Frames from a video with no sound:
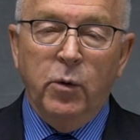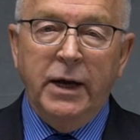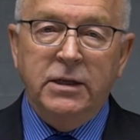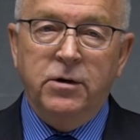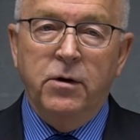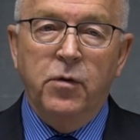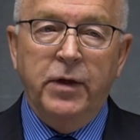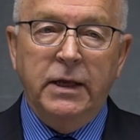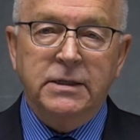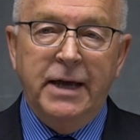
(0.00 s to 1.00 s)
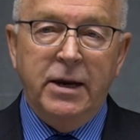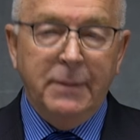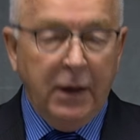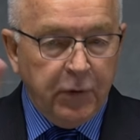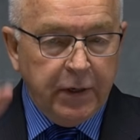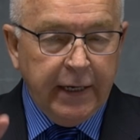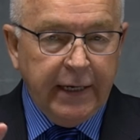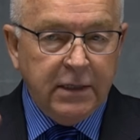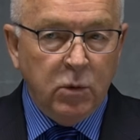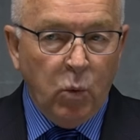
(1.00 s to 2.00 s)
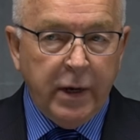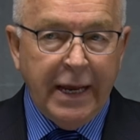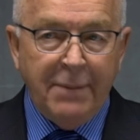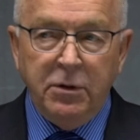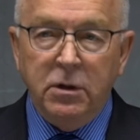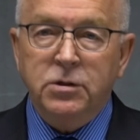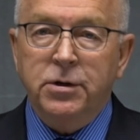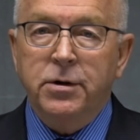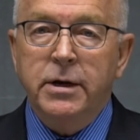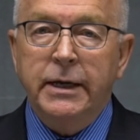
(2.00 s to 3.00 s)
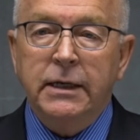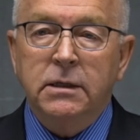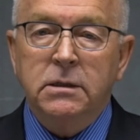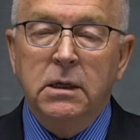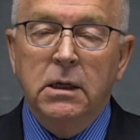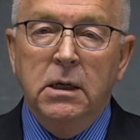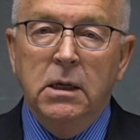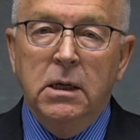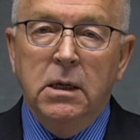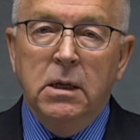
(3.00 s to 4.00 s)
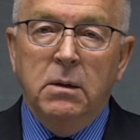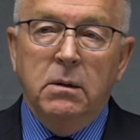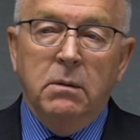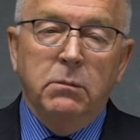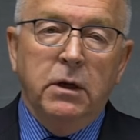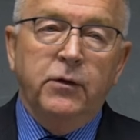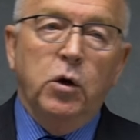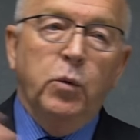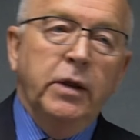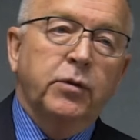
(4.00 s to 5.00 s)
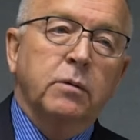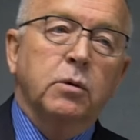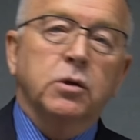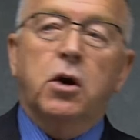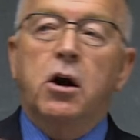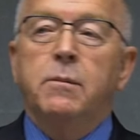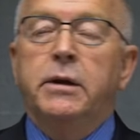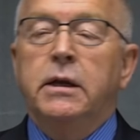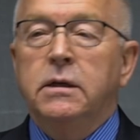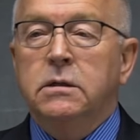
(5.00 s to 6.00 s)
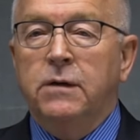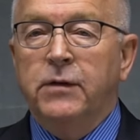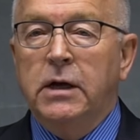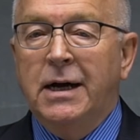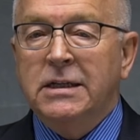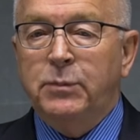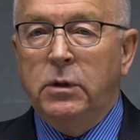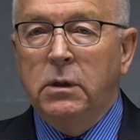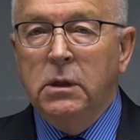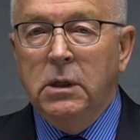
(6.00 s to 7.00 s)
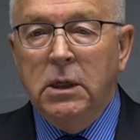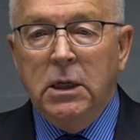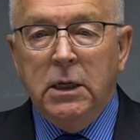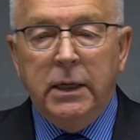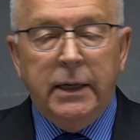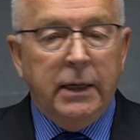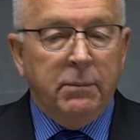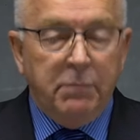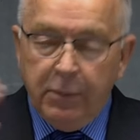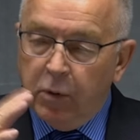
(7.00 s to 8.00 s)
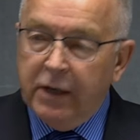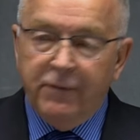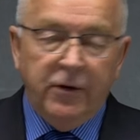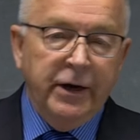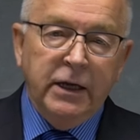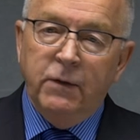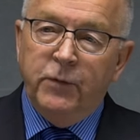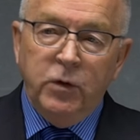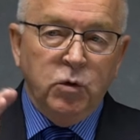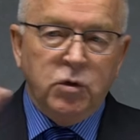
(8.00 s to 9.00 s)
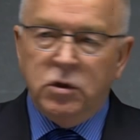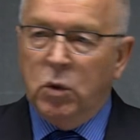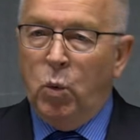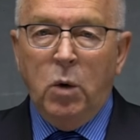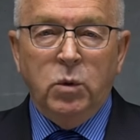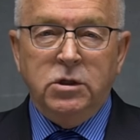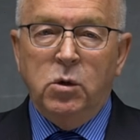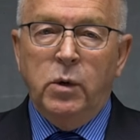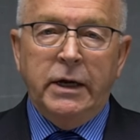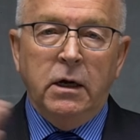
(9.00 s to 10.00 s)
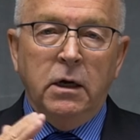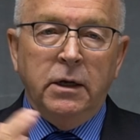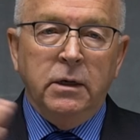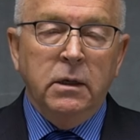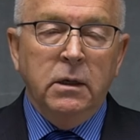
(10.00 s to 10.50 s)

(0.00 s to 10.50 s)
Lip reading: write certain things down about the days and what happened on certain days. But if you read through most harmonies of the gospel, people get very confused as to what was going on.